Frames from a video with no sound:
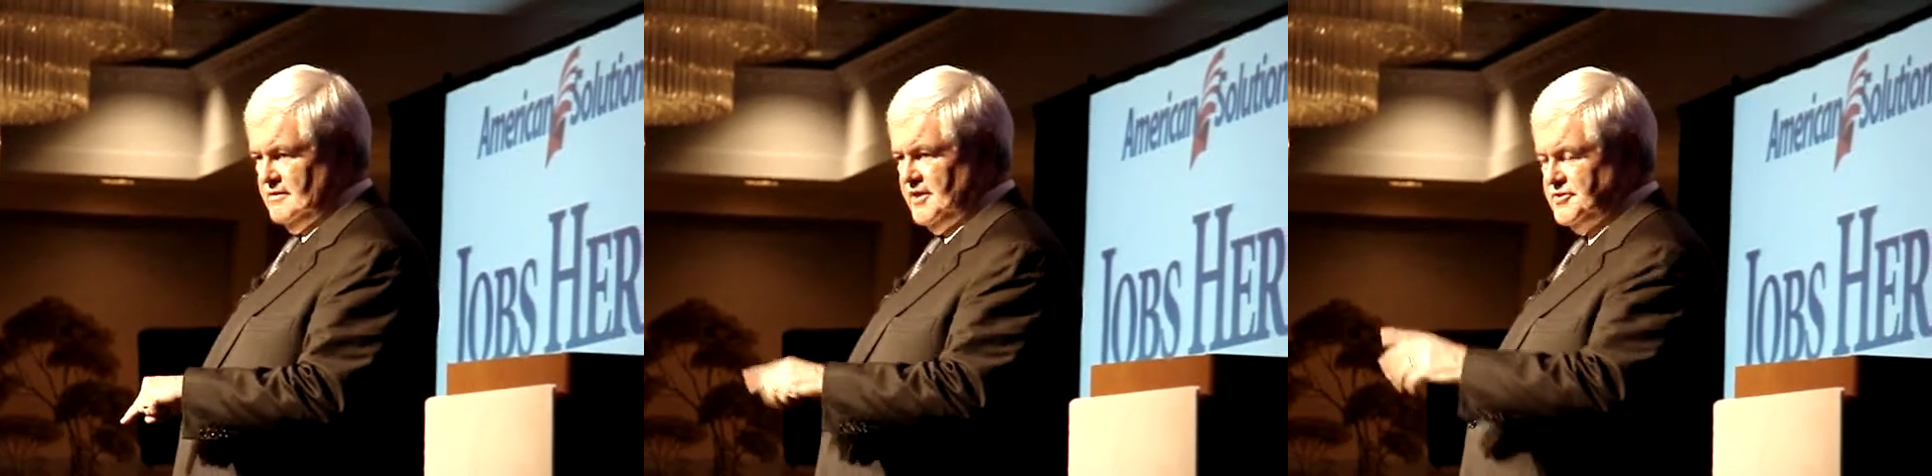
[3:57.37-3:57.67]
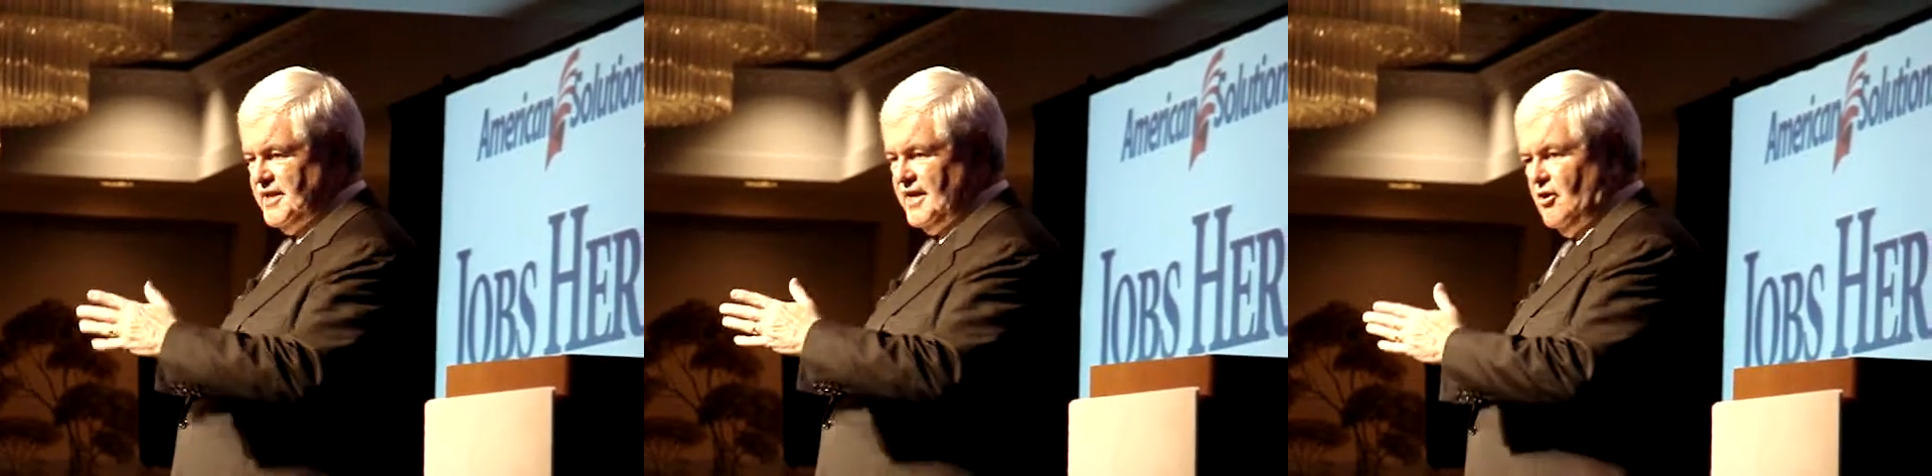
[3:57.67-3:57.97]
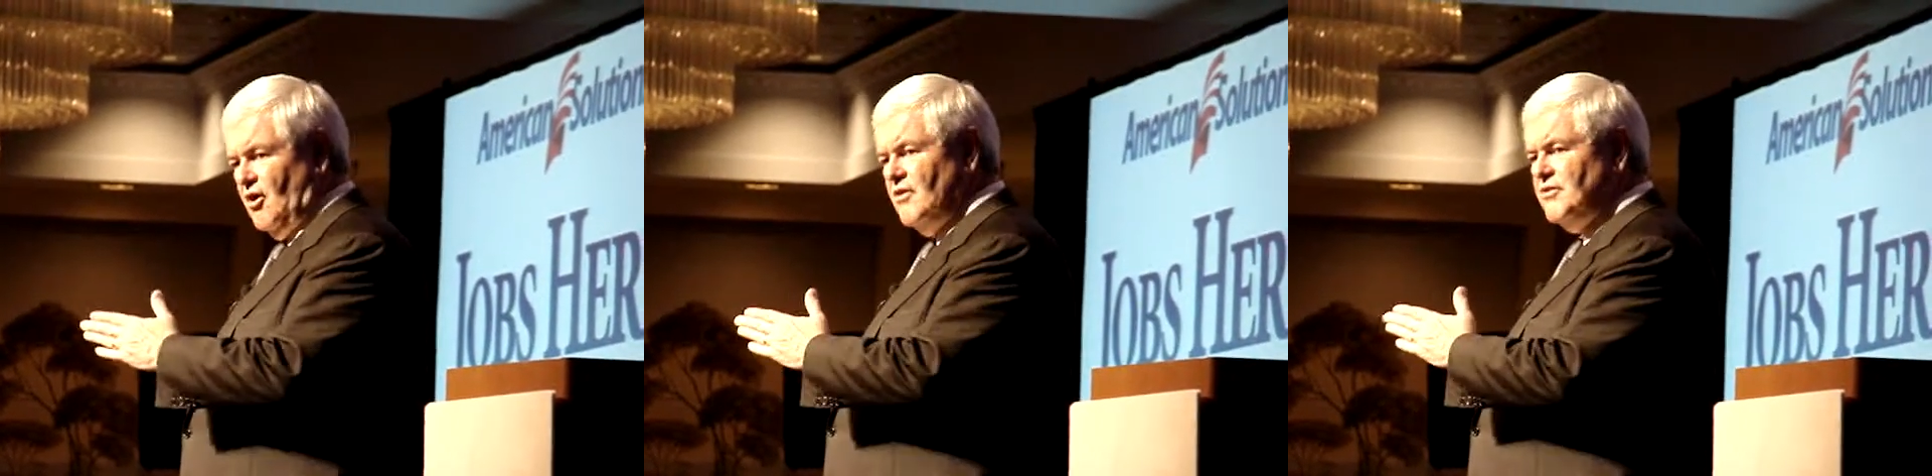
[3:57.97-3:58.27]
That is, take
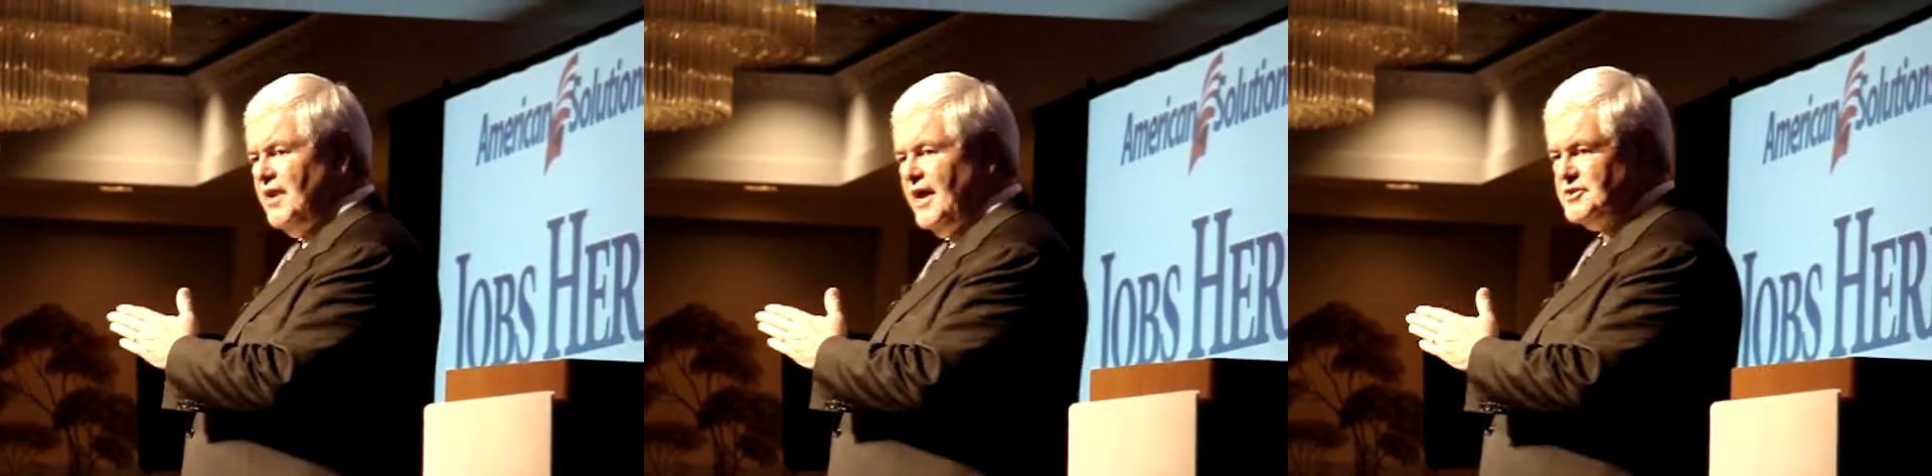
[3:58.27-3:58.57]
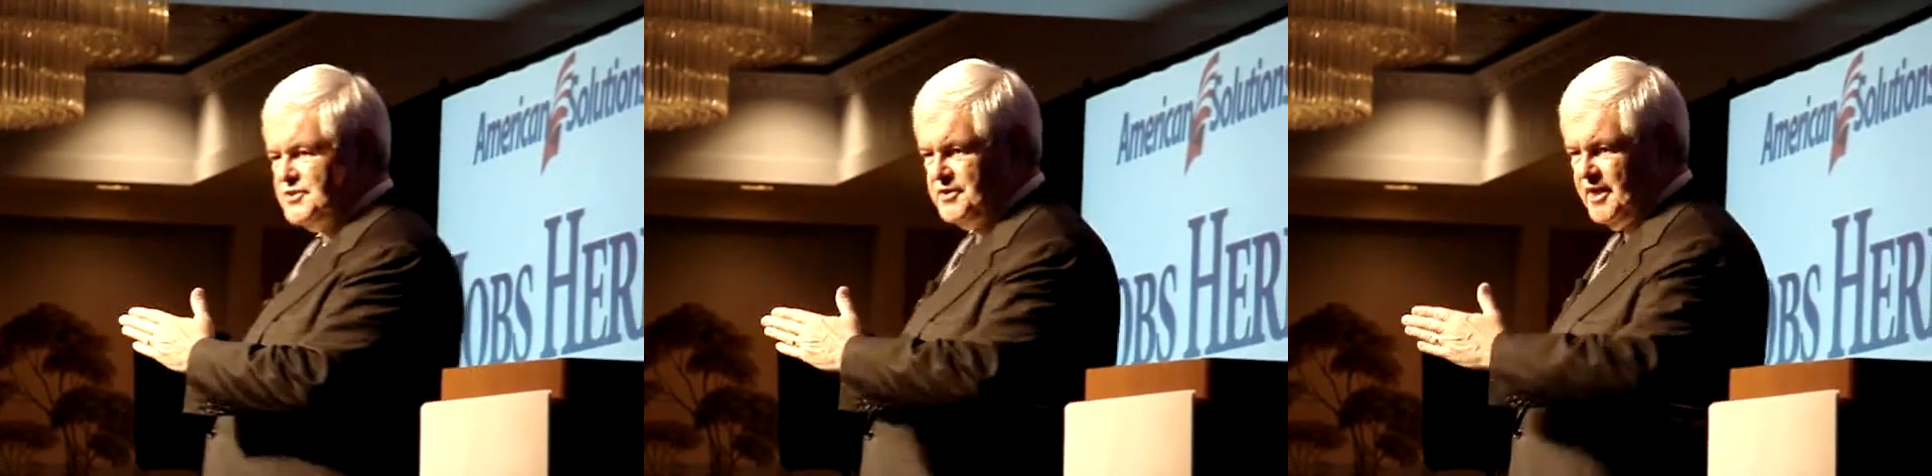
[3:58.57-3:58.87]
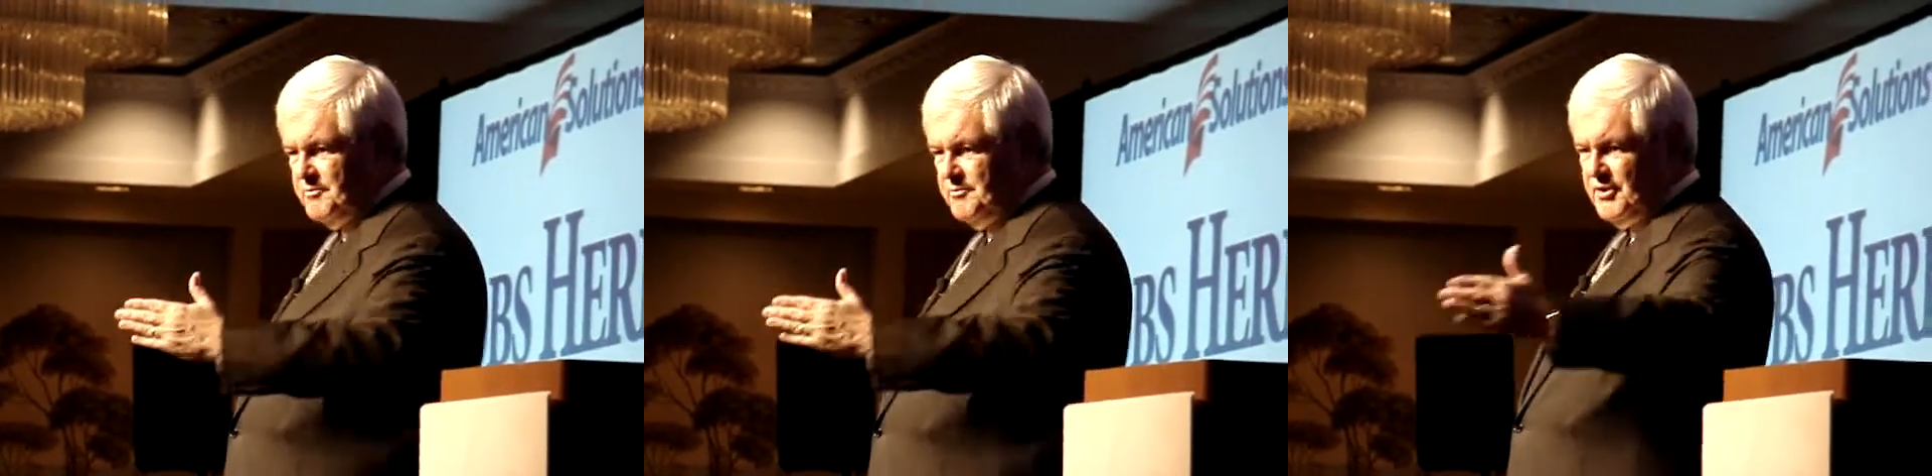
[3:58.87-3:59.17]
all the national
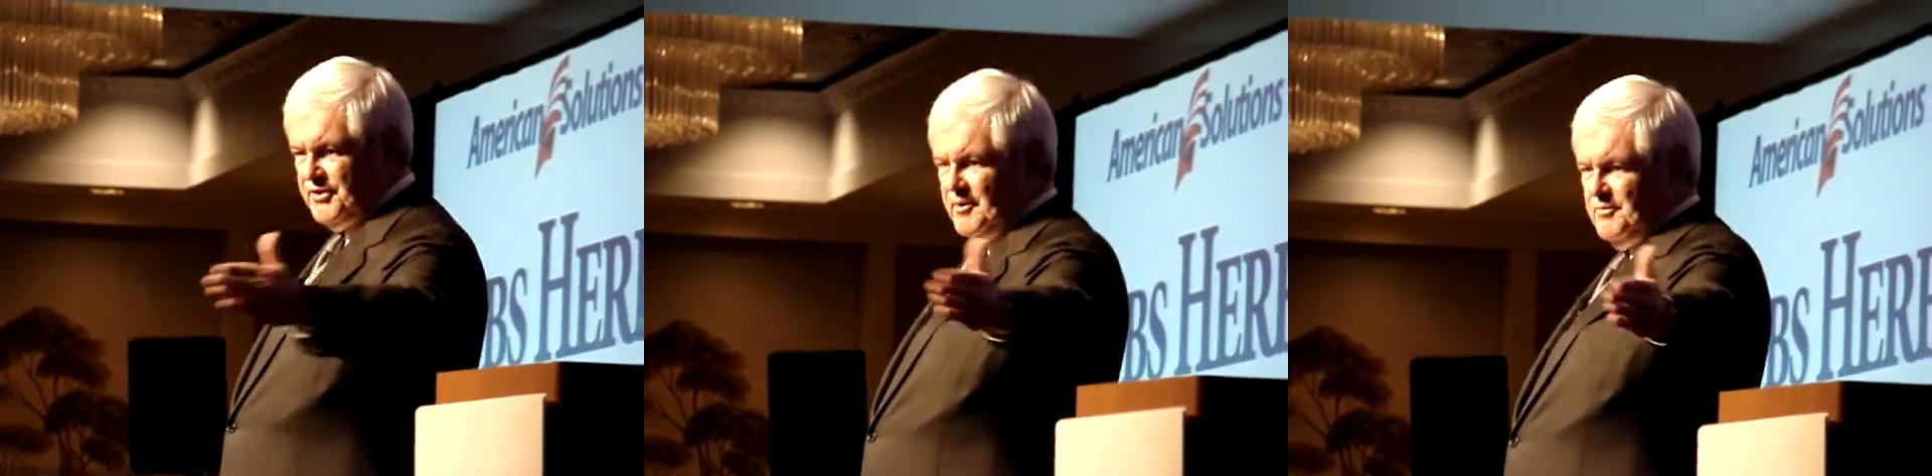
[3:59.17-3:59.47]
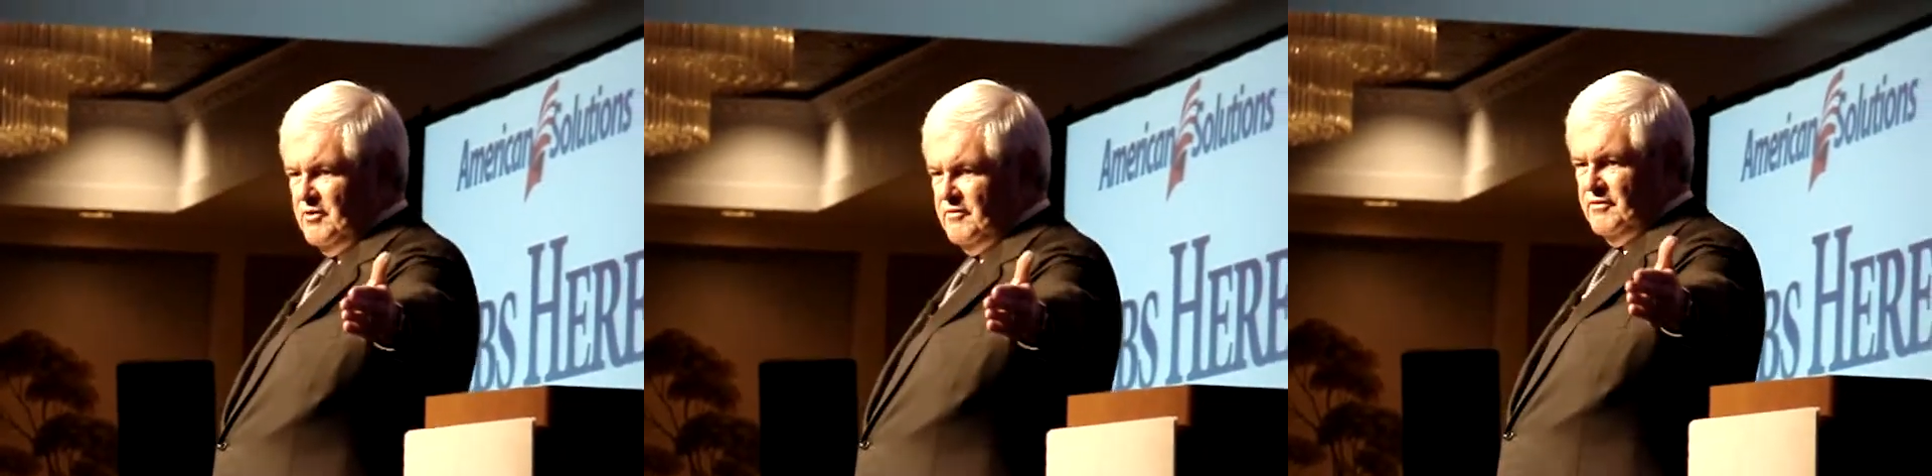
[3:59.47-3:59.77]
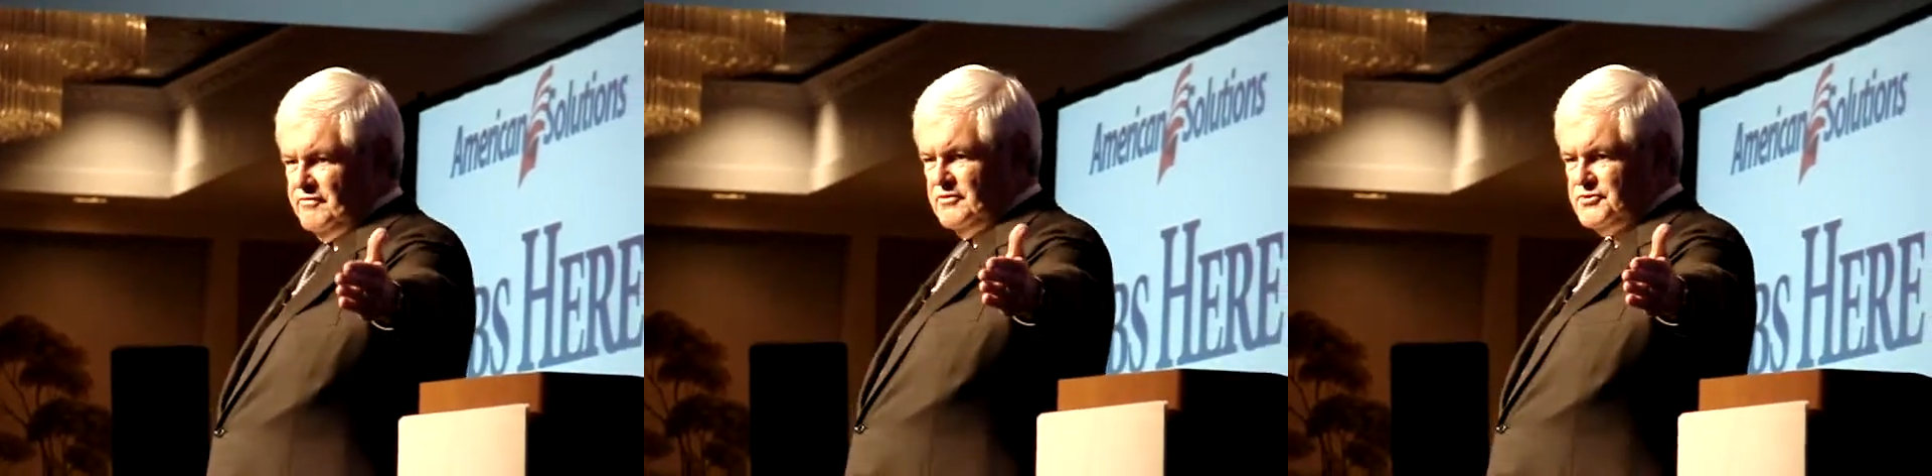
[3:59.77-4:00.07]
debt built up over
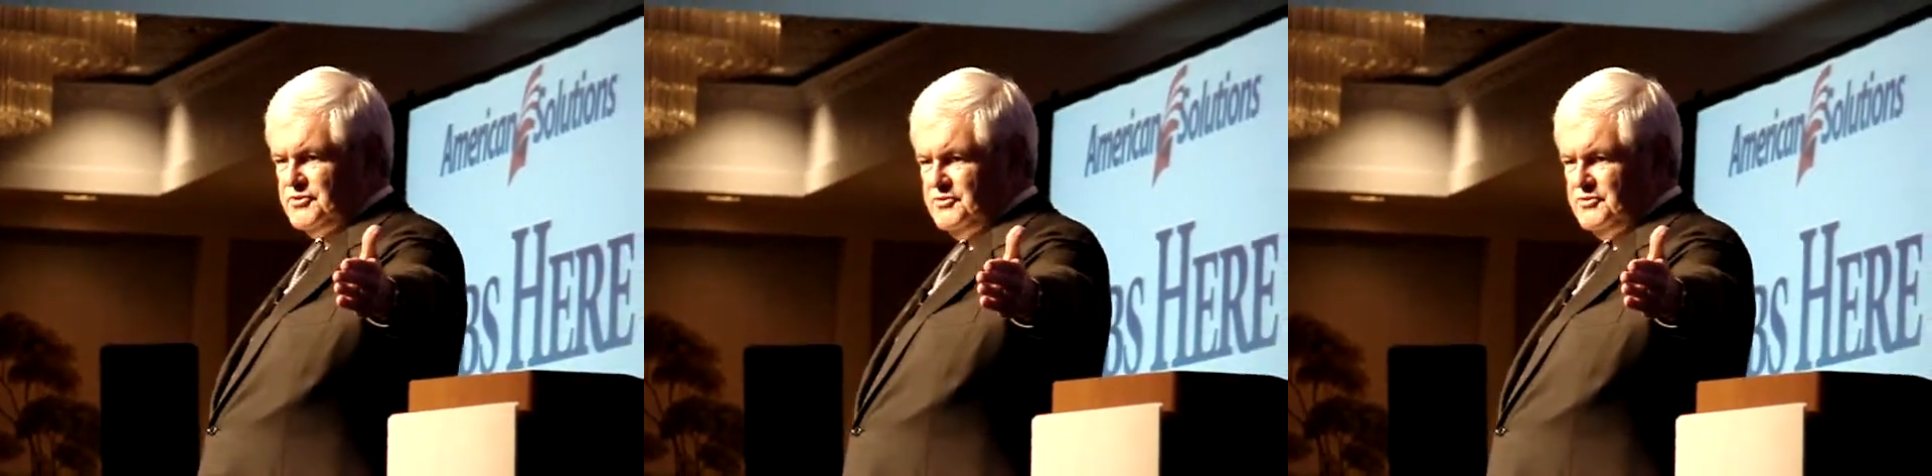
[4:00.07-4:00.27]
the first